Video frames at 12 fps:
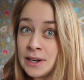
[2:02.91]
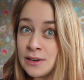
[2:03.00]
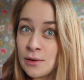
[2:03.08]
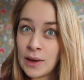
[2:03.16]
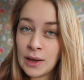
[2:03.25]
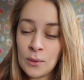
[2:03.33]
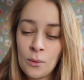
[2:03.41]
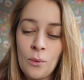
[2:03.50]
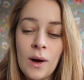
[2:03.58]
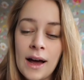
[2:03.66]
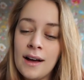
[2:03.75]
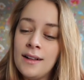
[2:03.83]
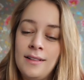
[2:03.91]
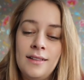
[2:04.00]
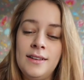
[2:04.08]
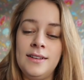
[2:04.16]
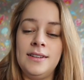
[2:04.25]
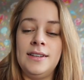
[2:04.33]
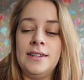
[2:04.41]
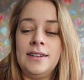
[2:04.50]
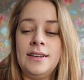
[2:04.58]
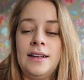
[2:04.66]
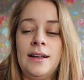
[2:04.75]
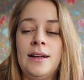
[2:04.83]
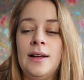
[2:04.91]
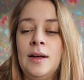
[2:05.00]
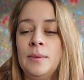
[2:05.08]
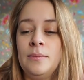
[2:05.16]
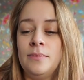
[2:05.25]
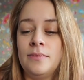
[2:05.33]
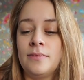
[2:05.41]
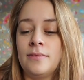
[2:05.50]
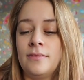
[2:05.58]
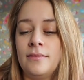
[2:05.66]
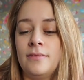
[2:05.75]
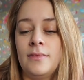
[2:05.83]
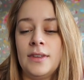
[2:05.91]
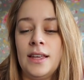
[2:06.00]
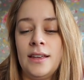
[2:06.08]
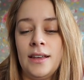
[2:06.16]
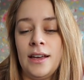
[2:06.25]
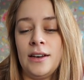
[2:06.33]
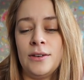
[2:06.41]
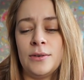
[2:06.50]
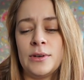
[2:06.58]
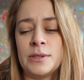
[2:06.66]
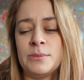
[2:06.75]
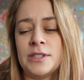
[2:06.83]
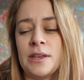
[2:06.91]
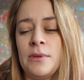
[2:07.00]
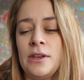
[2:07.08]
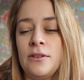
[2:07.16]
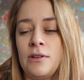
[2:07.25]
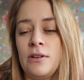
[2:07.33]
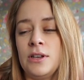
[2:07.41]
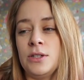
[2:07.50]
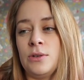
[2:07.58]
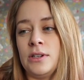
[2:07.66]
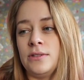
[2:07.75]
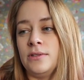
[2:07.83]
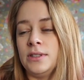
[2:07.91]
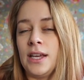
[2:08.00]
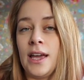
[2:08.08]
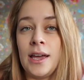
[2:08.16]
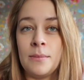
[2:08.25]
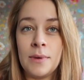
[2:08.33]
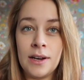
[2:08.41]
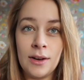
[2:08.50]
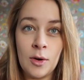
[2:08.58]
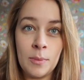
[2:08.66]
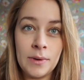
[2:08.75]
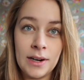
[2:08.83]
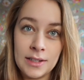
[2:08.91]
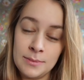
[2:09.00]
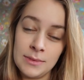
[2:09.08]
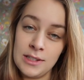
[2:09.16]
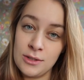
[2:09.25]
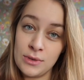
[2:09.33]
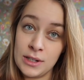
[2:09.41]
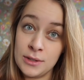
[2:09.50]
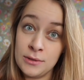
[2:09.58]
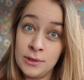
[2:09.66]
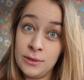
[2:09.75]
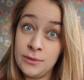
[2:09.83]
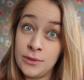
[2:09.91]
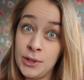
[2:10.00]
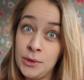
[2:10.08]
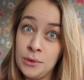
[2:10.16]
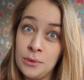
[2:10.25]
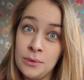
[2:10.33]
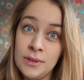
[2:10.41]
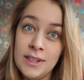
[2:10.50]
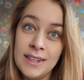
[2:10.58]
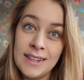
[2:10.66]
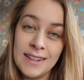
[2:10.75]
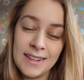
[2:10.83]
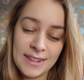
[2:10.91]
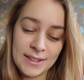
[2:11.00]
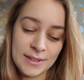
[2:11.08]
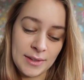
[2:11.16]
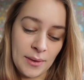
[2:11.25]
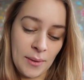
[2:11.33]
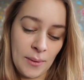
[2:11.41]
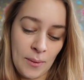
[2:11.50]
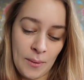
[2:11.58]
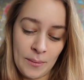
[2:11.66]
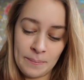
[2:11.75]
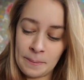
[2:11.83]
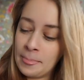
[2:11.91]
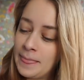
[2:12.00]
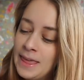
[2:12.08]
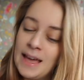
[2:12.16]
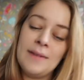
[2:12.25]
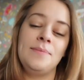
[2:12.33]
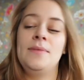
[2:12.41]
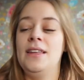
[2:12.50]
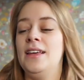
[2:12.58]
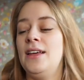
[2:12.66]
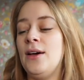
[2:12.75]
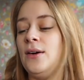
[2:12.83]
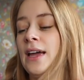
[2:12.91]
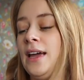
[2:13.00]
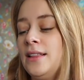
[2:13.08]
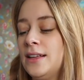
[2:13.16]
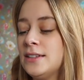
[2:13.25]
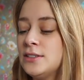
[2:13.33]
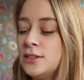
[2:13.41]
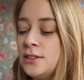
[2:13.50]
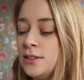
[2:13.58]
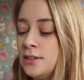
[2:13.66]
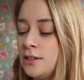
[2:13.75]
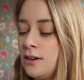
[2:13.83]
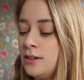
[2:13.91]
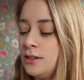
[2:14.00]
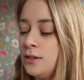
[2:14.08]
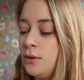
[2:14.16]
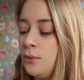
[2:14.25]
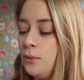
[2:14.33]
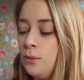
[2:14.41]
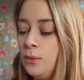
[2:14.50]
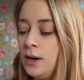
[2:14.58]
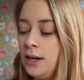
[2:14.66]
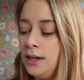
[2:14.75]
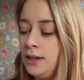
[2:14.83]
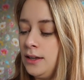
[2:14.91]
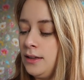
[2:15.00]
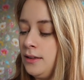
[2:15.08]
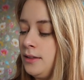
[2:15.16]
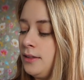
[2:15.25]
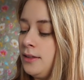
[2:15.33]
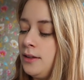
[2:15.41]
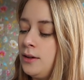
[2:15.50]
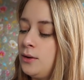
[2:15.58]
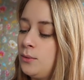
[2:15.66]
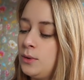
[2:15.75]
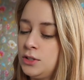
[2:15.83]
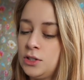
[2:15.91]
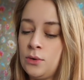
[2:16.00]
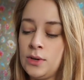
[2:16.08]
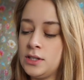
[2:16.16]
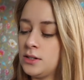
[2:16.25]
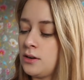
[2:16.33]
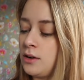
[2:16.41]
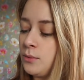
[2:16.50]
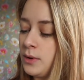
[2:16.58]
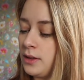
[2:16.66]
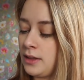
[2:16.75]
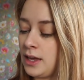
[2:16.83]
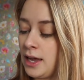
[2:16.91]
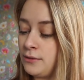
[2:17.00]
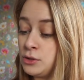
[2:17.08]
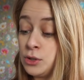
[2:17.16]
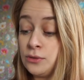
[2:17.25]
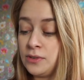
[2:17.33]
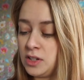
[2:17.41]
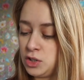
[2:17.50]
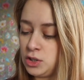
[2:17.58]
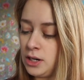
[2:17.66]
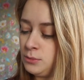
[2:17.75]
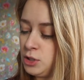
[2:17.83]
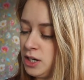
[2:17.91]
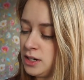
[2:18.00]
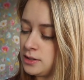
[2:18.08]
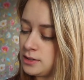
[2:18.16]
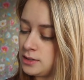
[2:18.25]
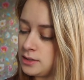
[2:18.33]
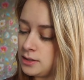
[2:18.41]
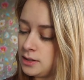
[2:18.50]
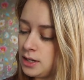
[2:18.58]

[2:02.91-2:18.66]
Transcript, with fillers: doing well. I know Christmas can be a very stressful time, and I hope it hasn't been stressful for you. So yeah, okay, let's just start with, what shall we start with? I have two finished objects.